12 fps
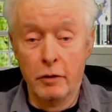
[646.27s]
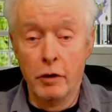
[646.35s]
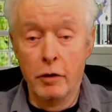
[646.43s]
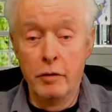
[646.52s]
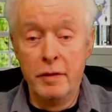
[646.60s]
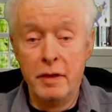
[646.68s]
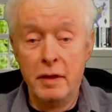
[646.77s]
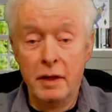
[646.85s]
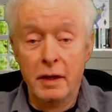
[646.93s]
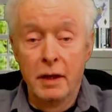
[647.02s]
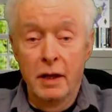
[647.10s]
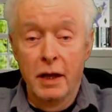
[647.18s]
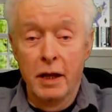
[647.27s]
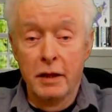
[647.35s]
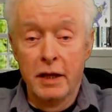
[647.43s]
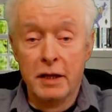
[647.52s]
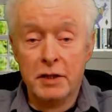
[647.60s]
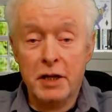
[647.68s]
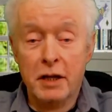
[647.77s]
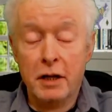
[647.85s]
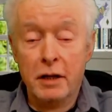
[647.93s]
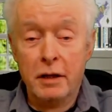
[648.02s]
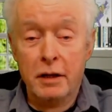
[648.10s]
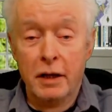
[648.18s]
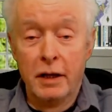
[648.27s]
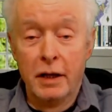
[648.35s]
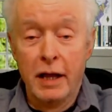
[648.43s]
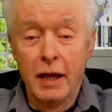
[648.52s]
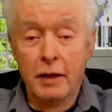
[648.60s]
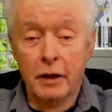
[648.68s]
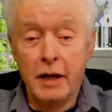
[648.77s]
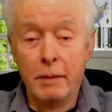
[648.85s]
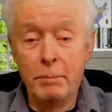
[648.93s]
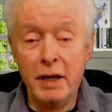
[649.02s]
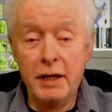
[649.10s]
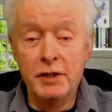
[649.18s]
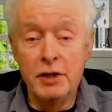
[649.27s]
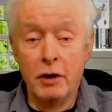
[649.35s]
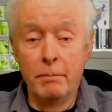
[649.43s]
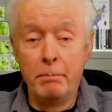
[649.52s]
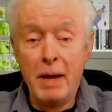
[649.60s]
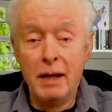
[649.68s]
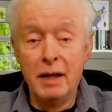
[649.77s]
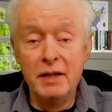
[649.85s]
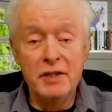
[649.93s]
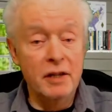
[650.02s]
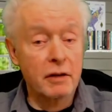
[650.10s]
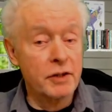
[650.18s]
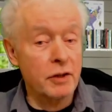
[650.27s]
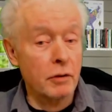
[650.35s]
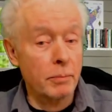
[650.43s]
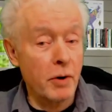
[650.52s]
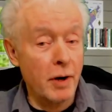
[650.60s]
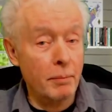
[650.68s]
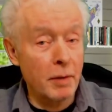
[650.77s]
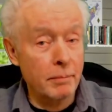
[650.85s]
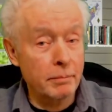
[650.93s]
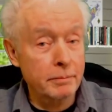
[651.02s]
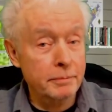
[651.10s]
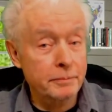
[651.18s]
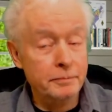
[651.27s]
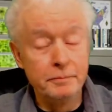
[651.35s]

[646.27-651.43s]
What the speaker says: the earth and the antenna and the couplings are balanced, there's no problem.